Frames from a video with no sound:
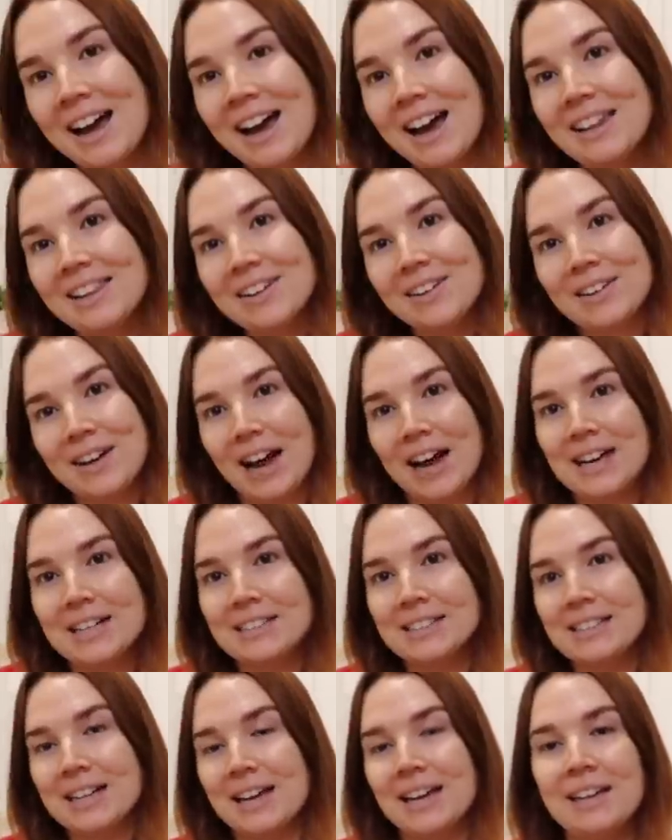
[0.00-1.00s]
Hello
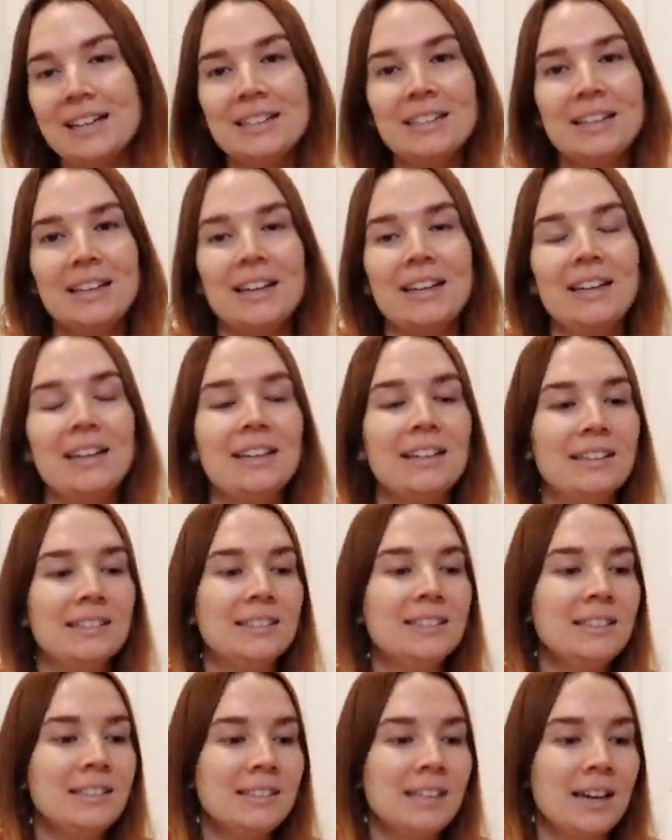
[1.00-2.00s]
guys, it
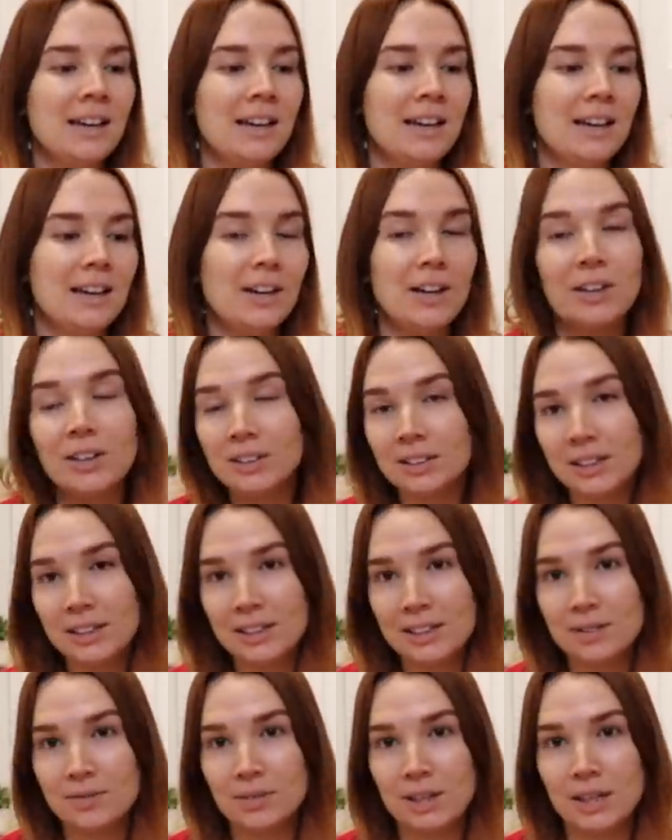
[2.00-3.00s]
is early
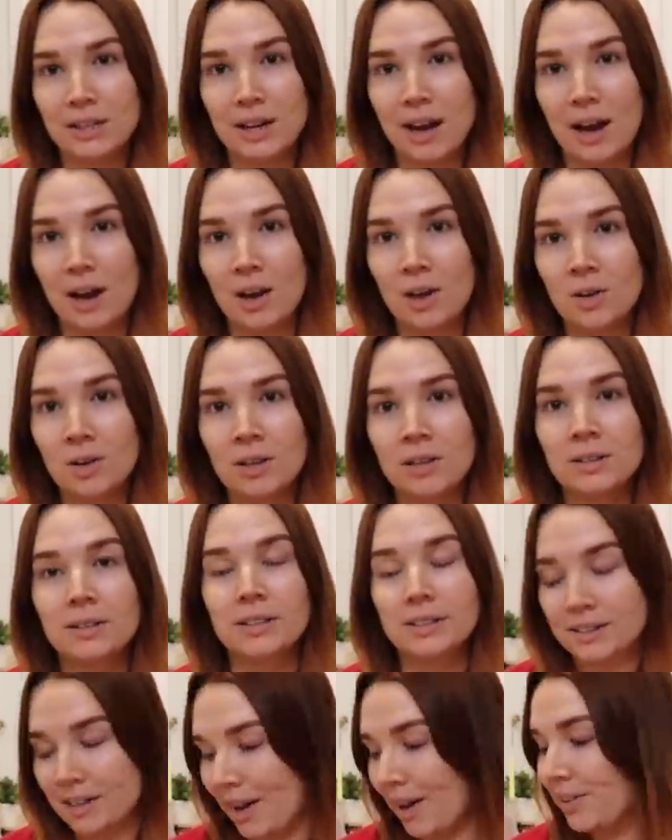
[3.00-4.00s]
evening now. The
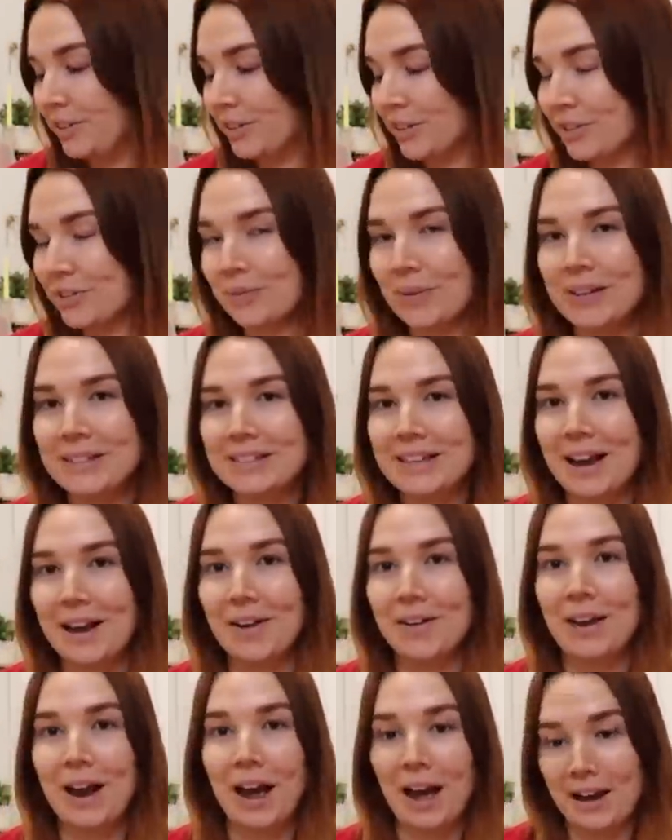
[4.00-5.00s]
sun just went
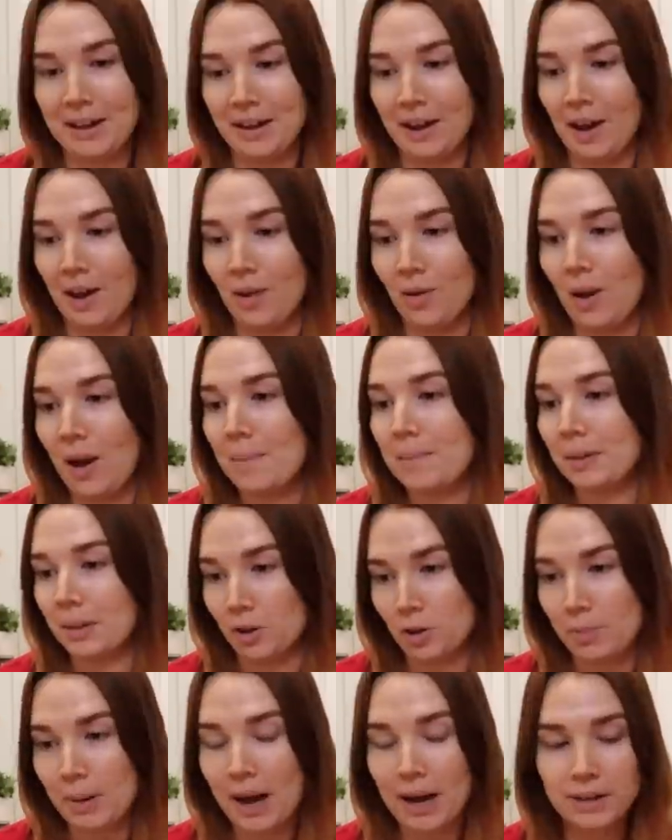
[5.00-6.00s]
down. I know, I'm a
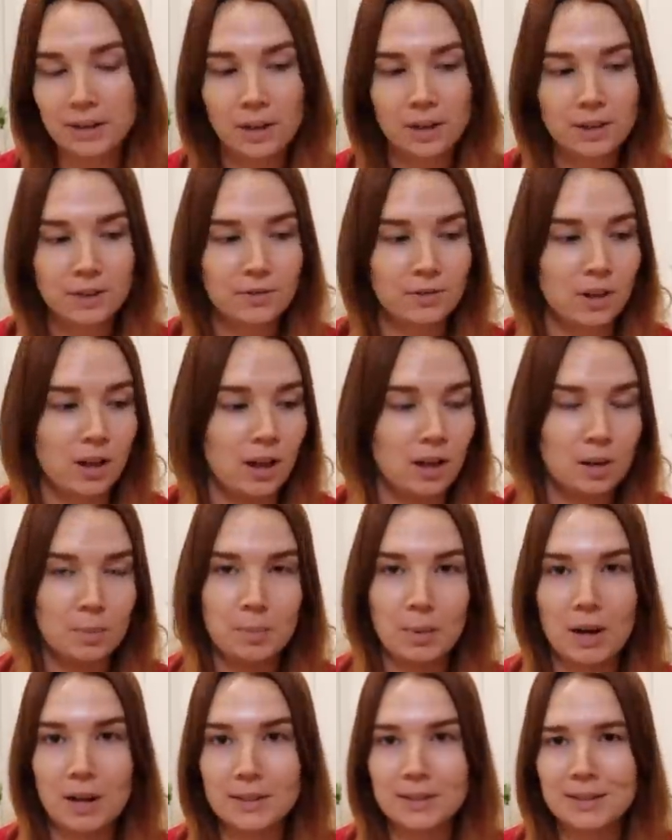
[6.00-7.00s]
little behind on the vlog,
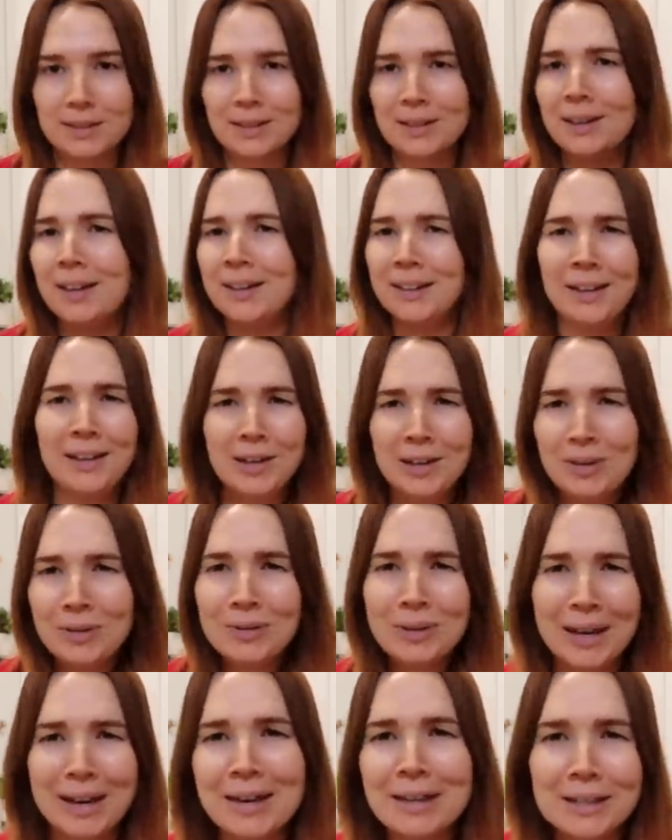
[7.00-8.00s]
but
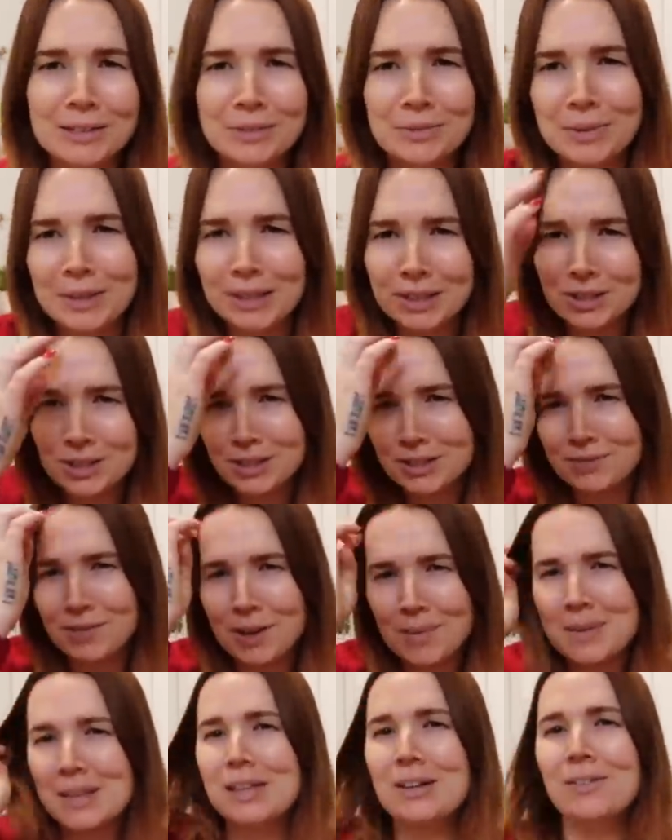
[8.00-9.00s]
who cares? We can just
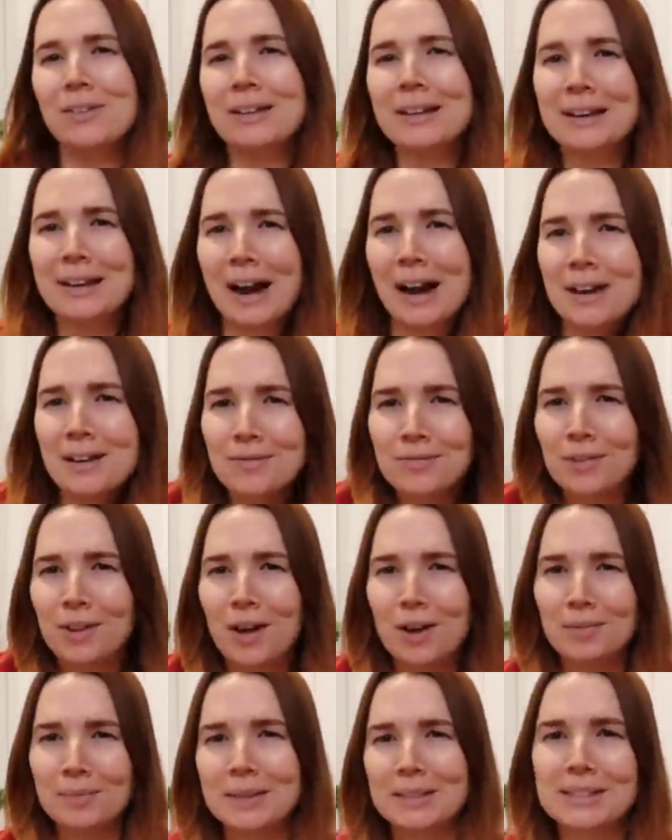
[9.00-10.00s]
film a little night
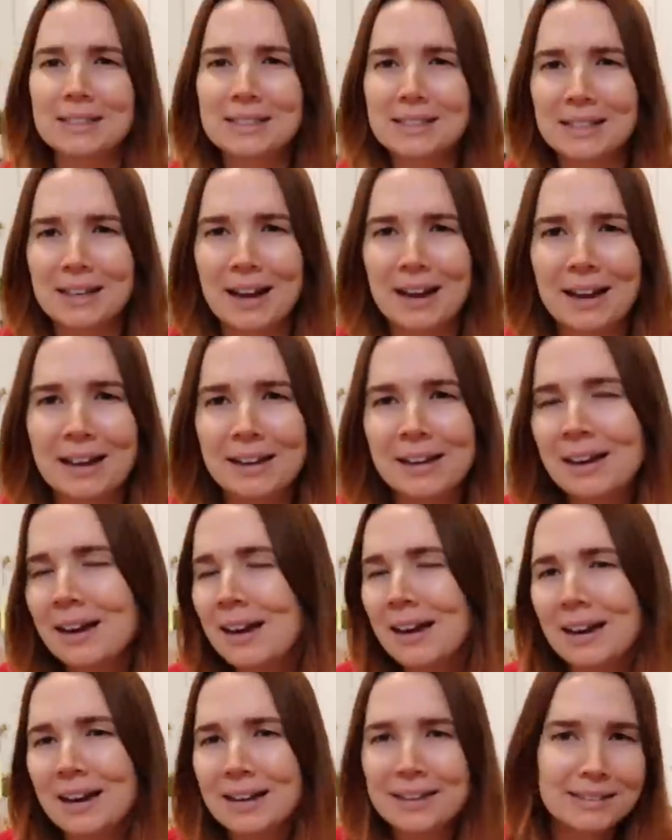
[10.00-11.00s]
Vlogmas today.
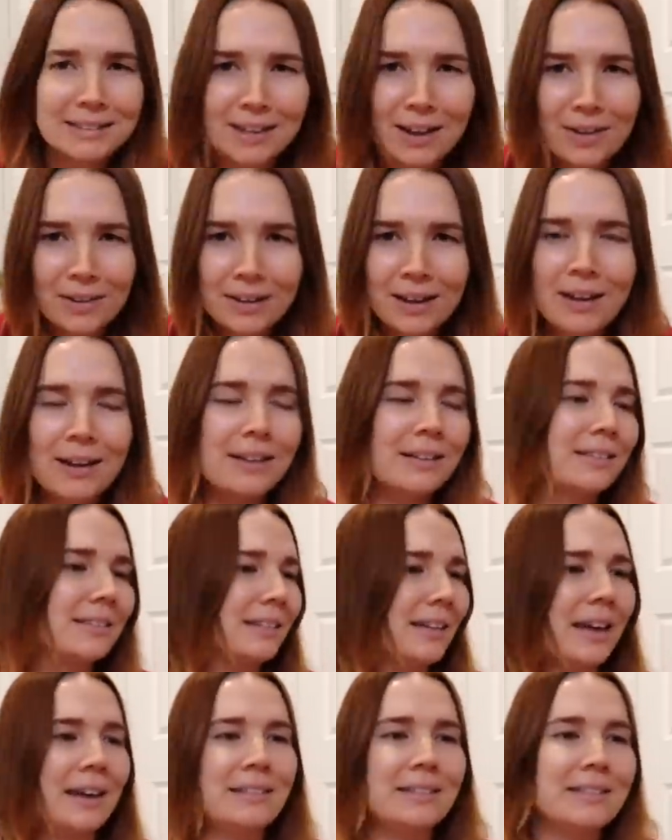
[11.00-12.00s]
It's all good. It's
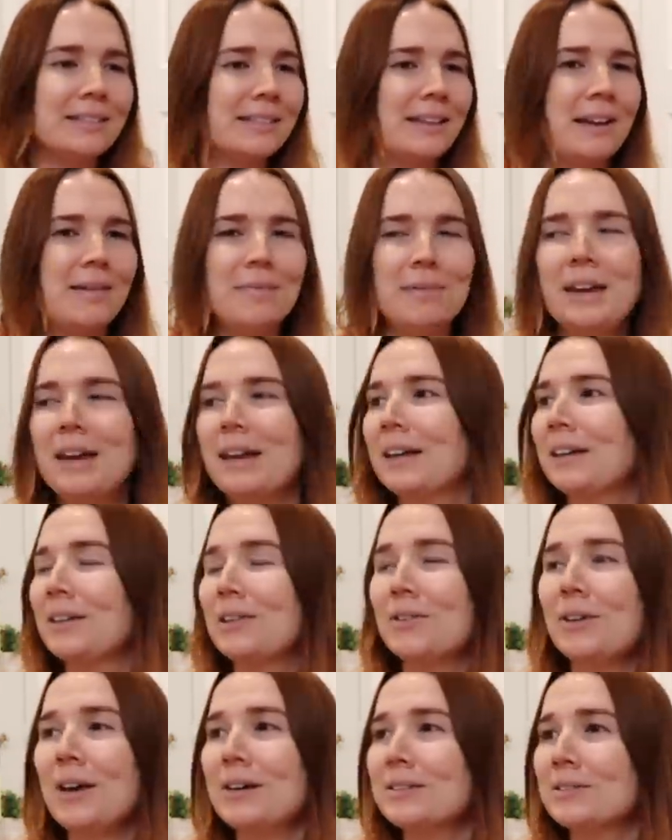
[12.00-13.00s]
like the same thing.
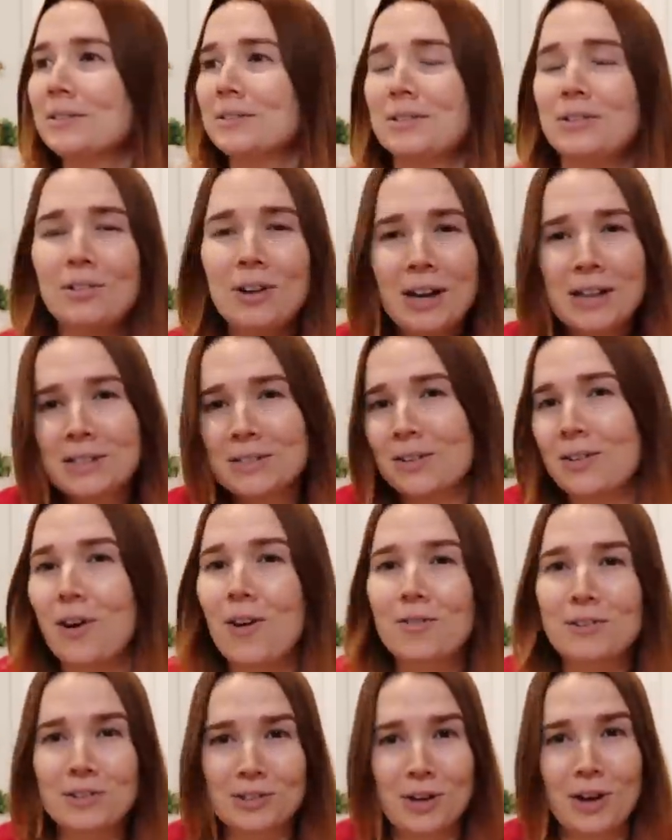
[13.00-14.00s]
You guys don't know
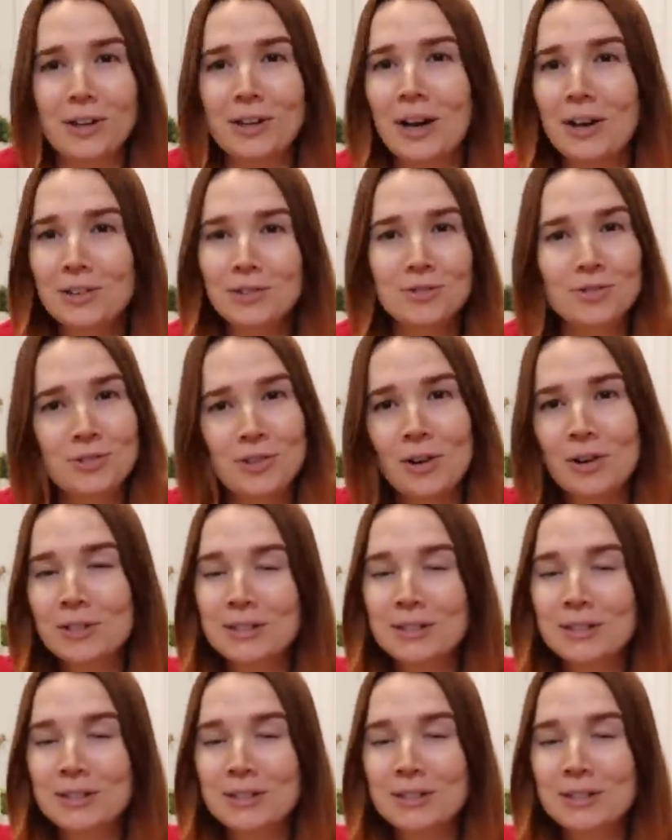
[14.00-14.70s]
if it's dark out, you just know